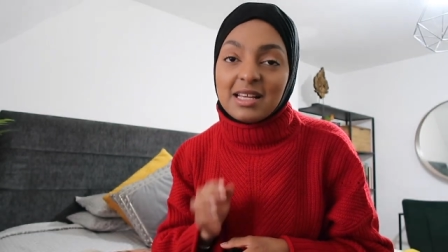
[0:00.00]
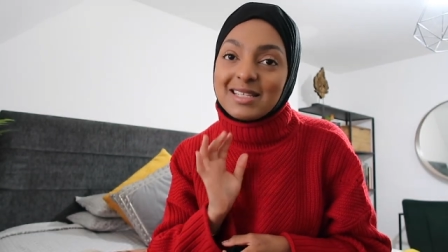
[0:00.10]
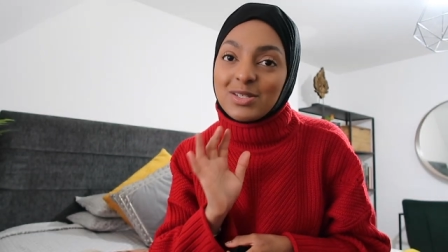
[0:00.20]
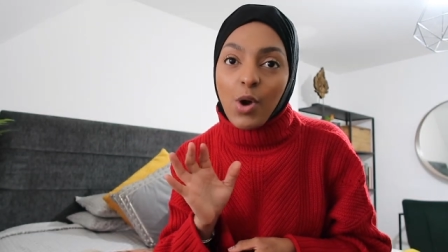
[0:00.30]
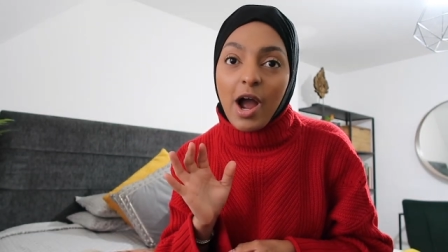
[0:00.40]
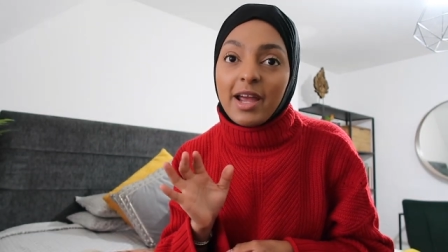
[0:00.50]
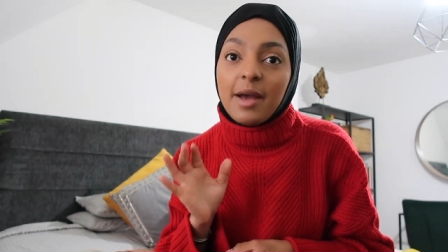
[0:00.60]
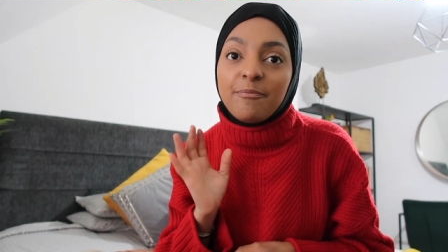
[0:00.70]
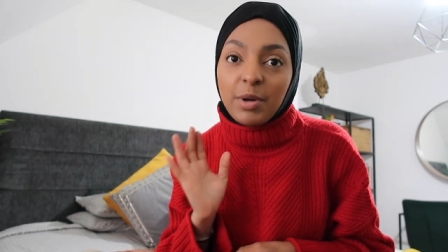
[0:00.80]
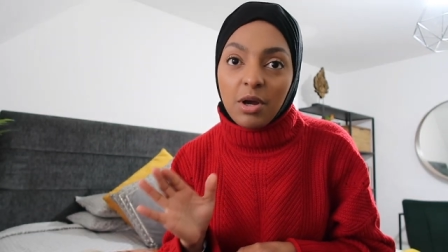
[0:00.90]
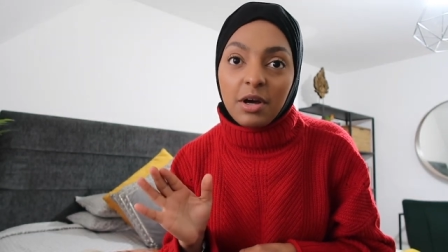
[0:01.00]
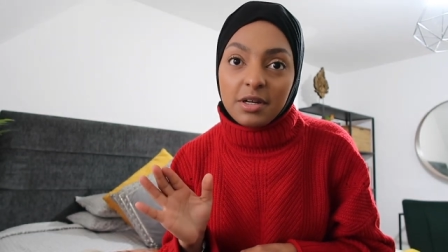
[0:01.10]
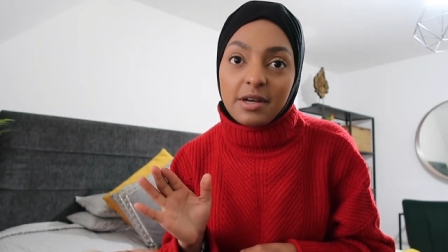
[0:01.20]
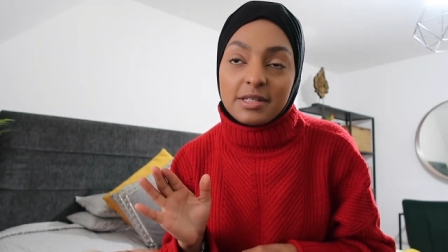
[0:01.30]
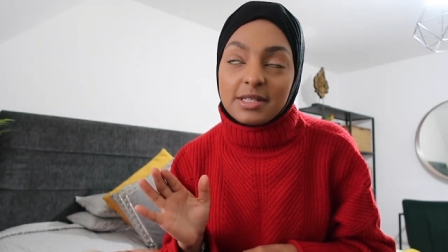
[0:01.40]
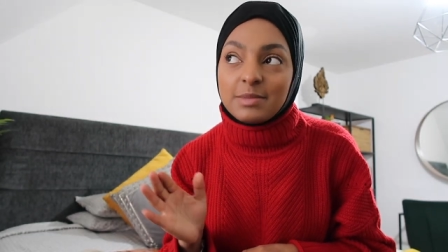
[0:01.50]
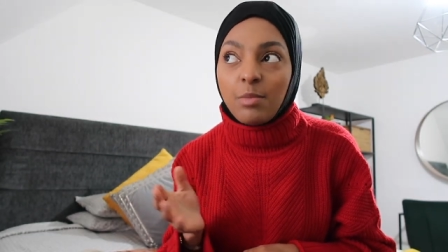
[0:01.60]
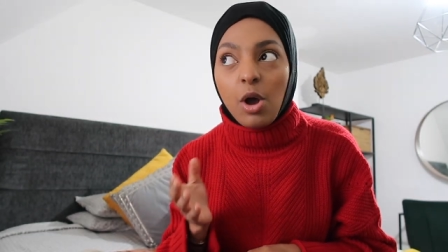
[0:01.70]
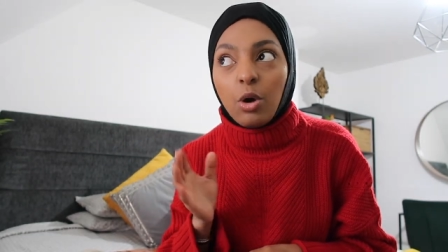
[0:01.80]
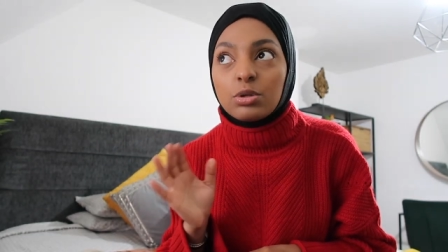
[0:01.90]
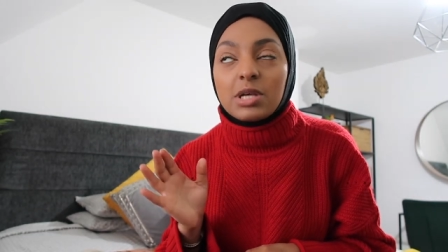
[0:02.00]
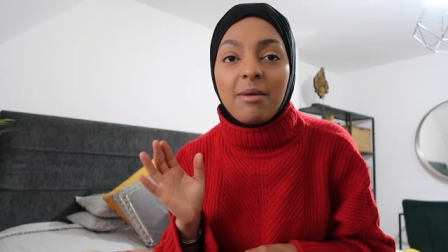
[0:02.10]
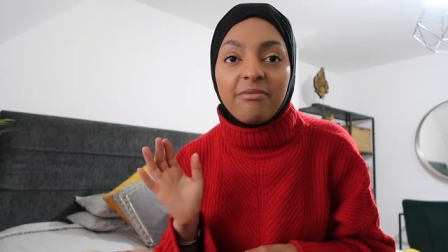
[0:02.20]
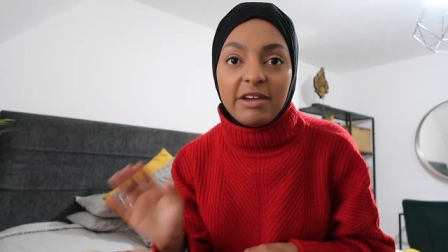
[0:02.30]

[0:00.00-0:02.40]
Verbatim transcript: This is why Barnardo's is my all-time